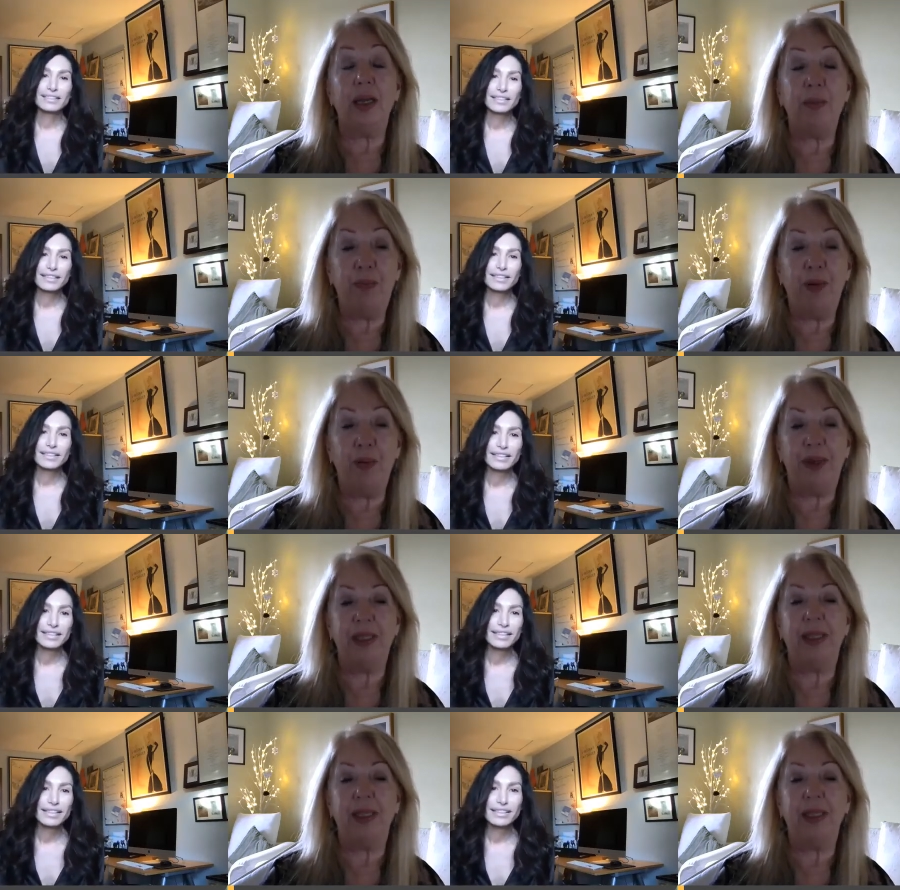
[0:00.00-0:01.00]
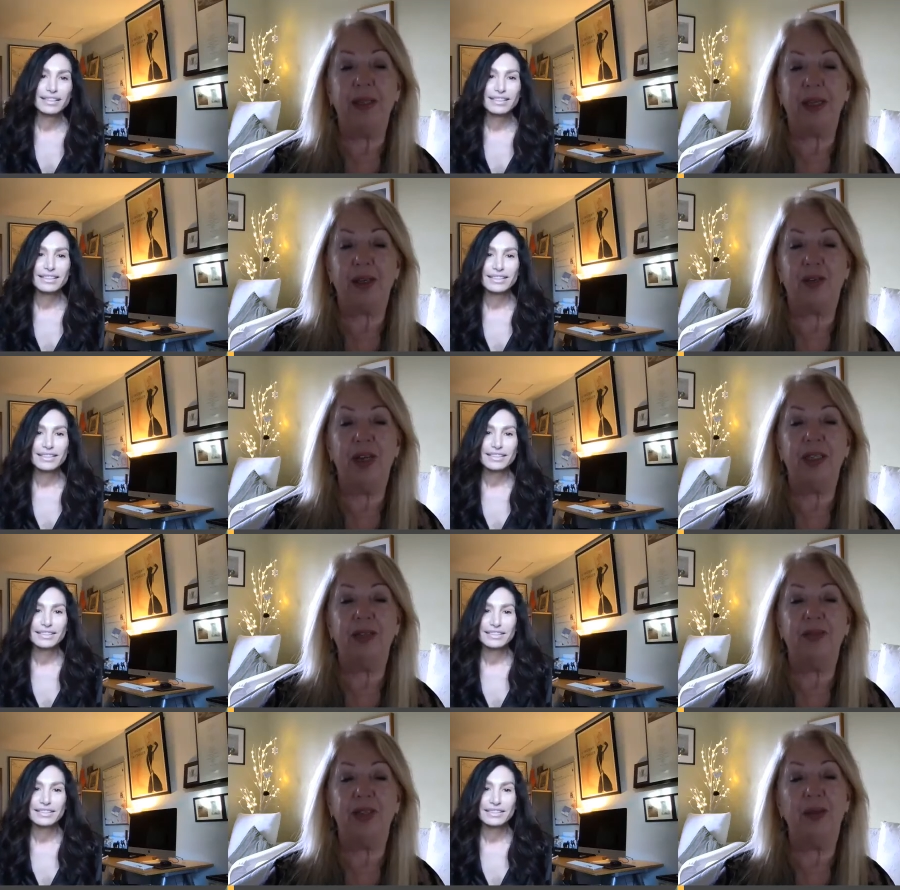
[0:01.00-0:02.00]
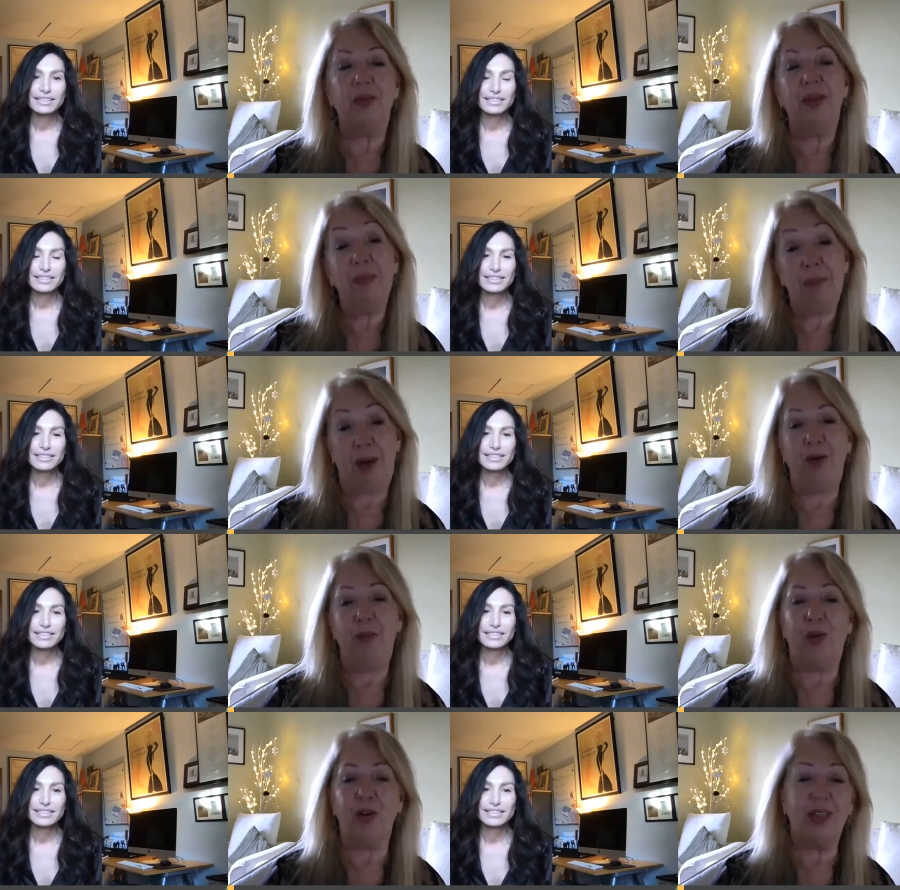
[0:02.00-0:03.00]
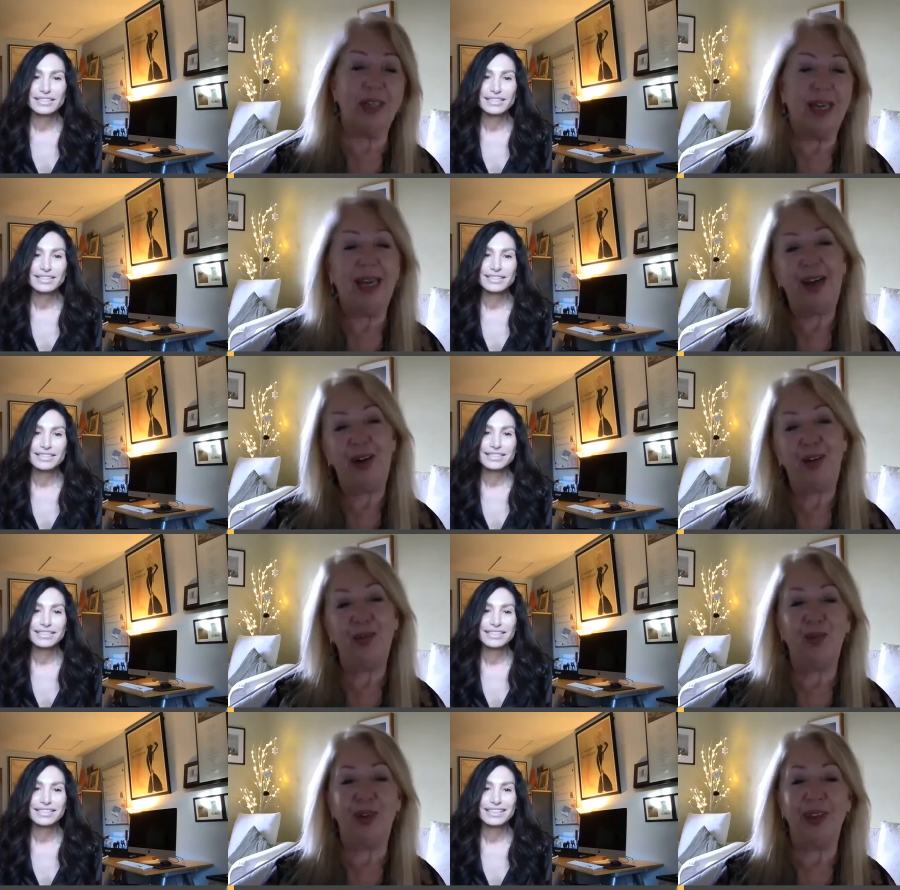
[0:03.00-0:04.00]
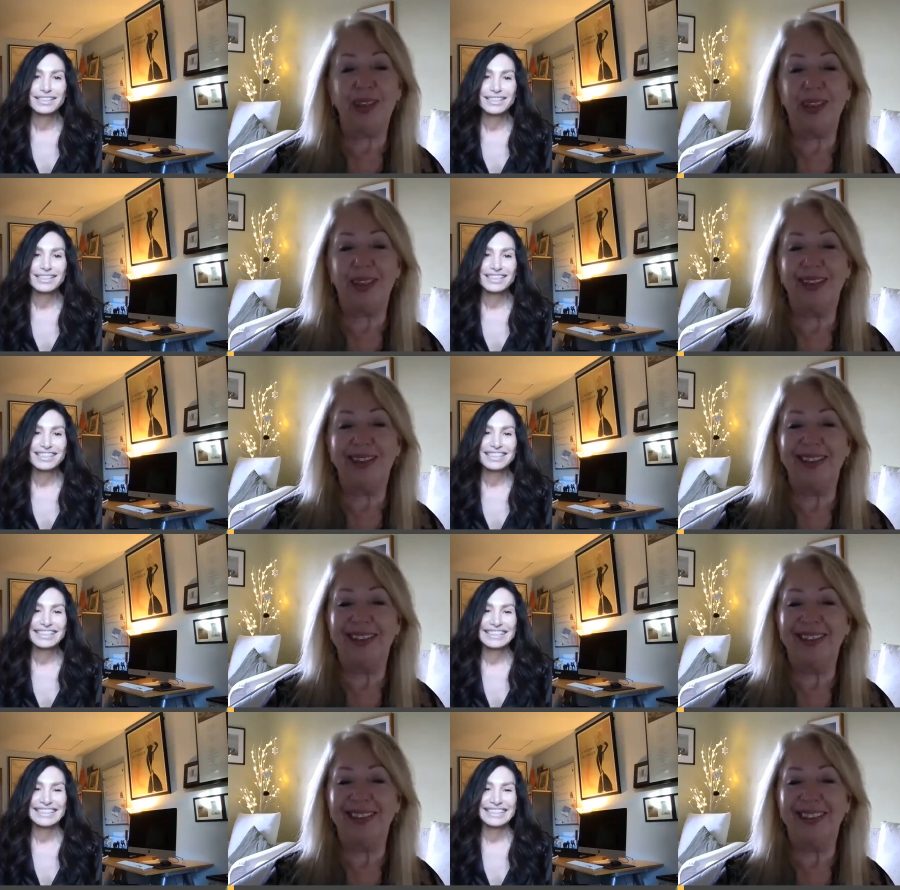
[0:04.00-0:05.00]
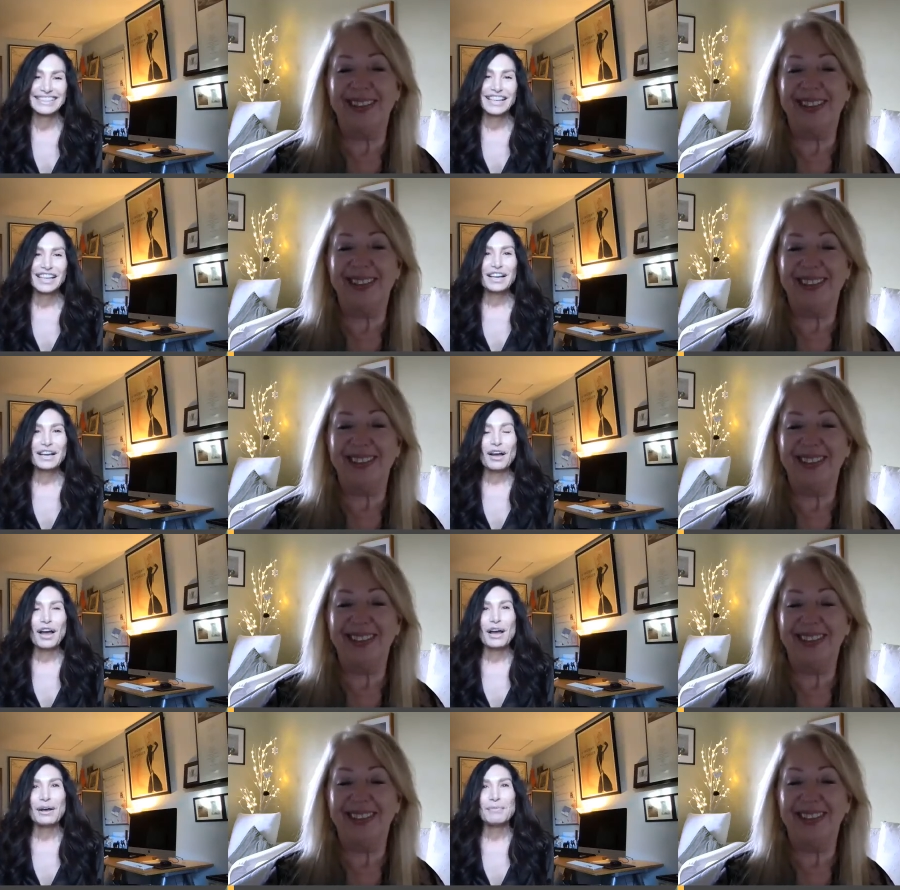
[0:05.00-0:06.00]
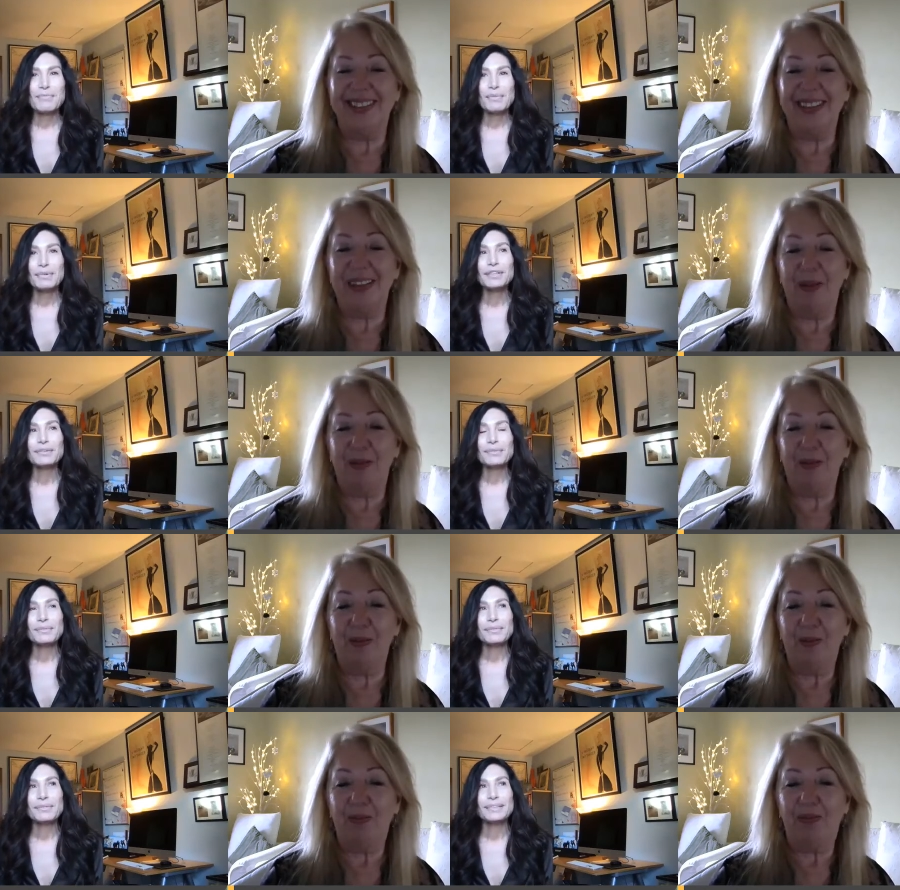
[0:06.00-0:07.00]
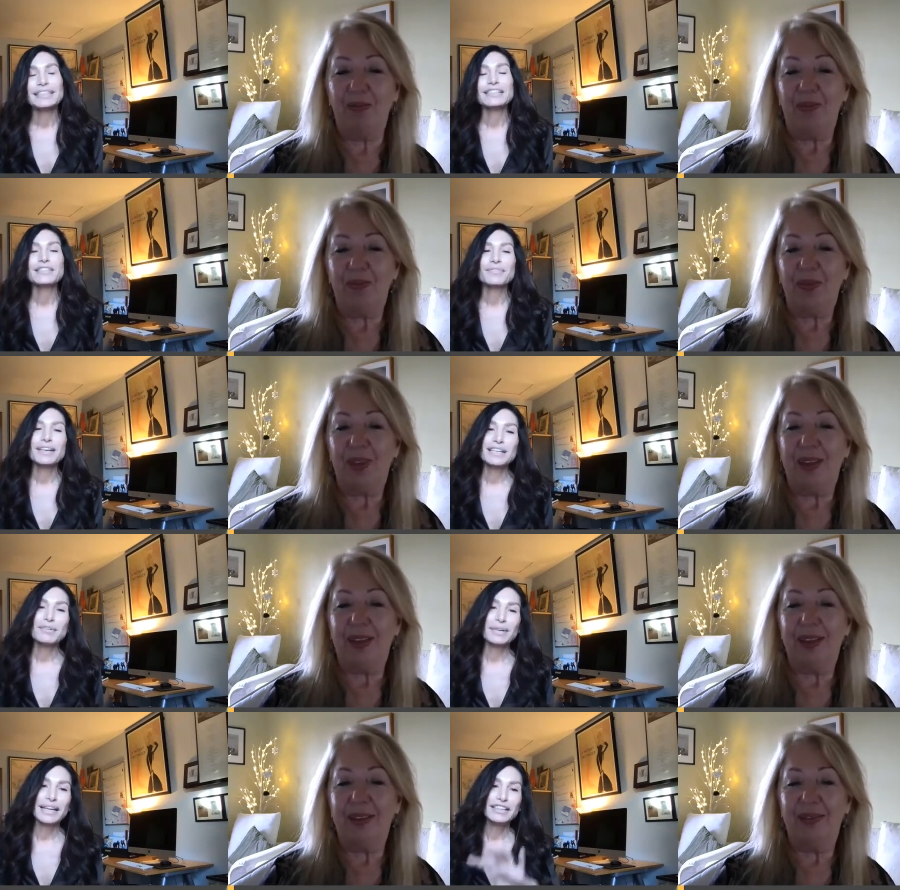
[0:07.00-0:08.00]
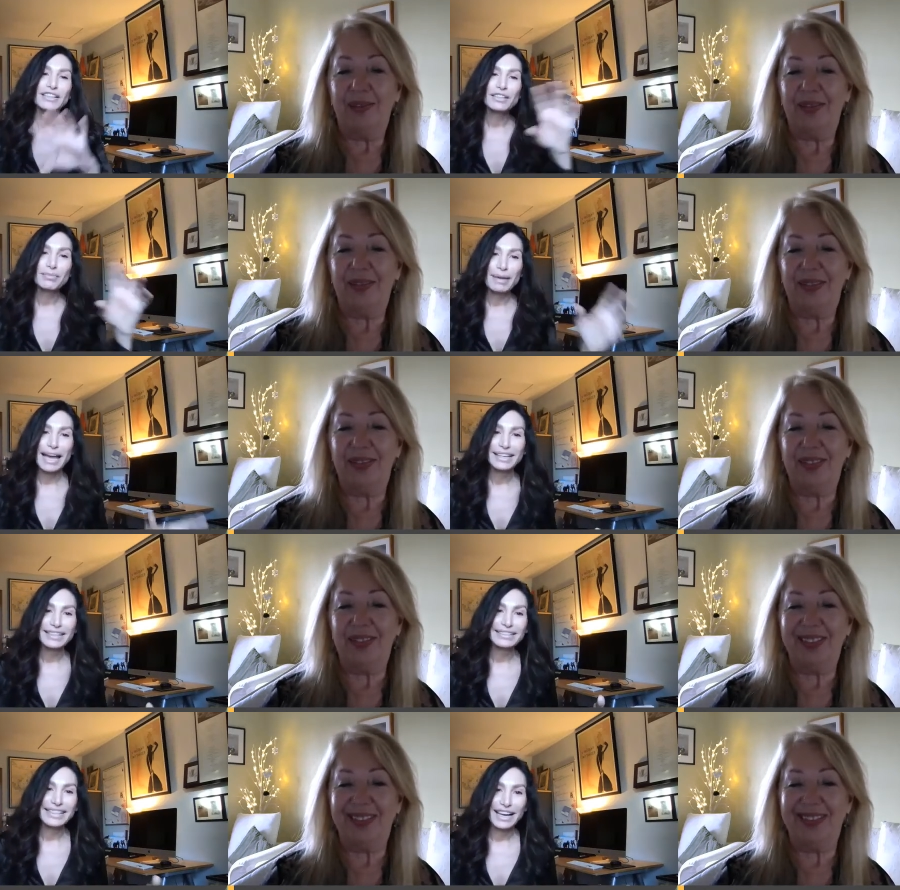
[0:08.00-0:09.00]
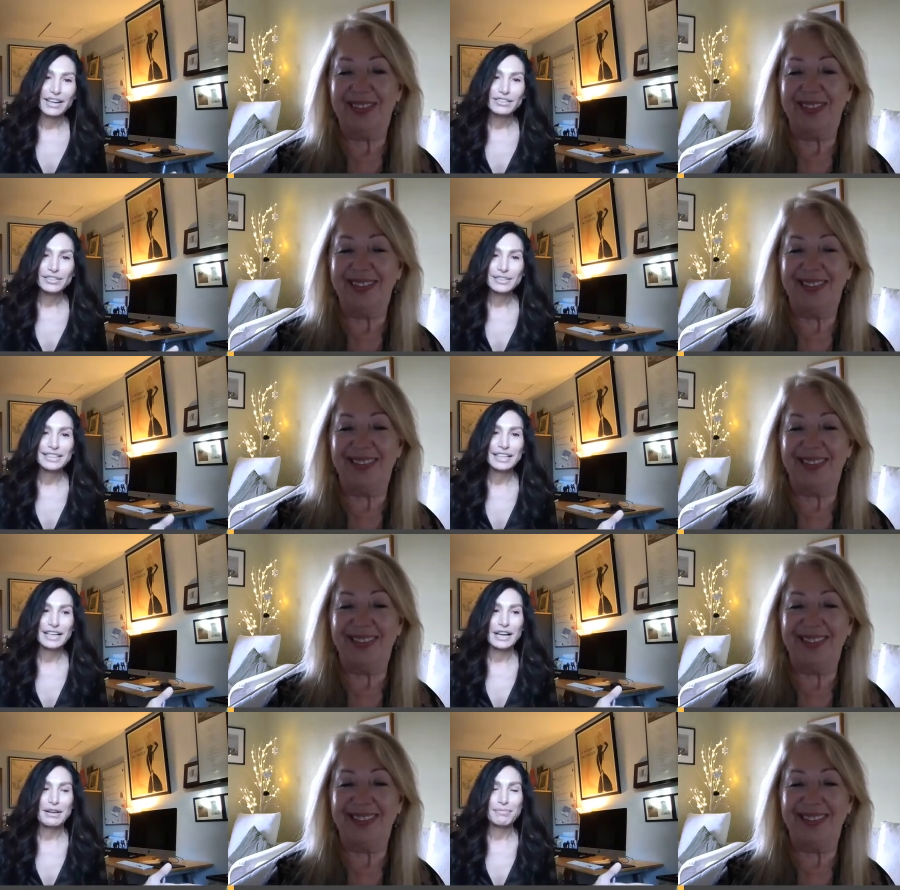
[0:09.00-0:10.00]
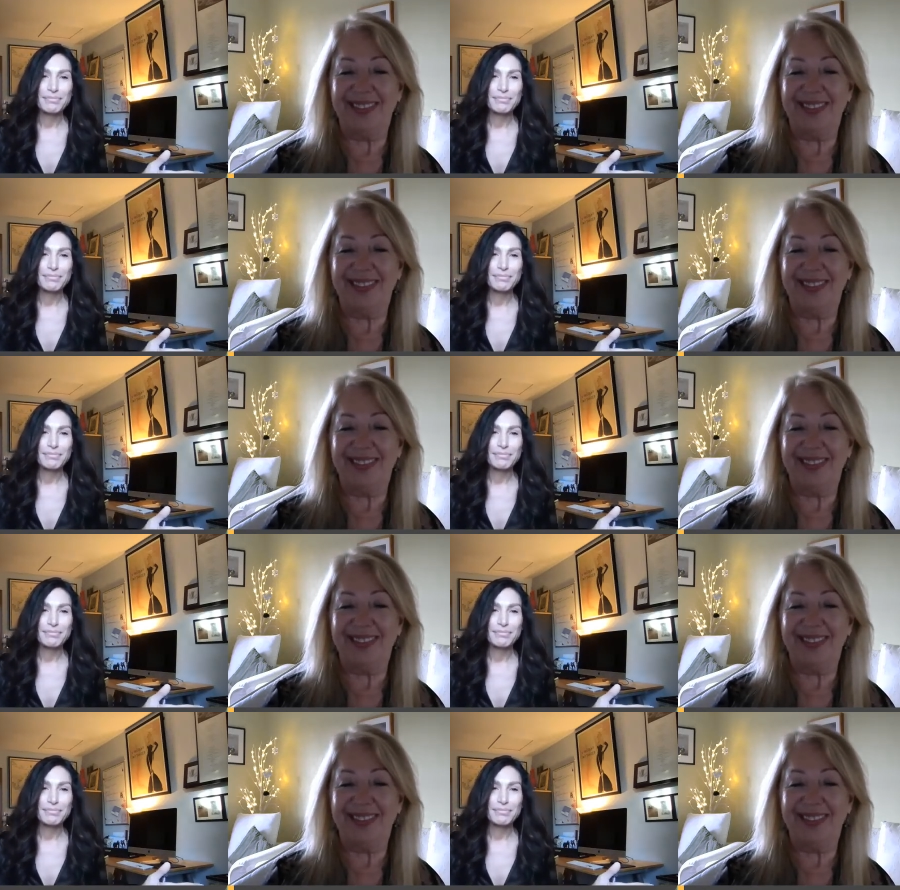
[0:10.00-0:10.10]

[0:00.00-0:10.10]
Speaker 1: implemented that creativity within PowerPoint and onwards.
Speaker 2: Um, well, it's funny when I look back now. Uh,